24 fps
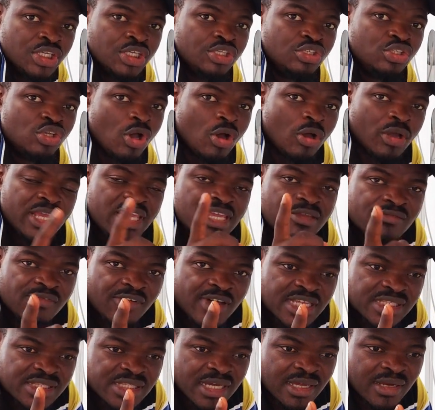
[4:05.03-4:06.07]
Your
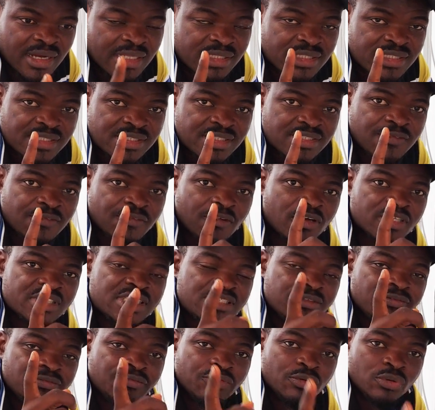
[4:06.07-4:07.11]
inverter that is
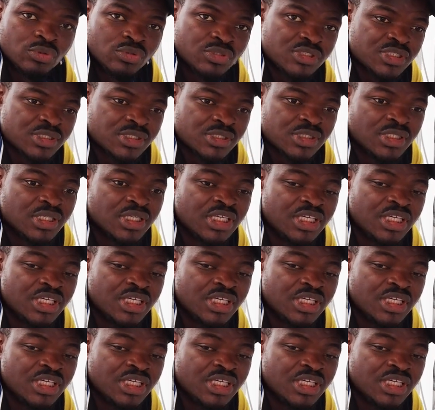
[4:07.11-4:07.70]
40 volts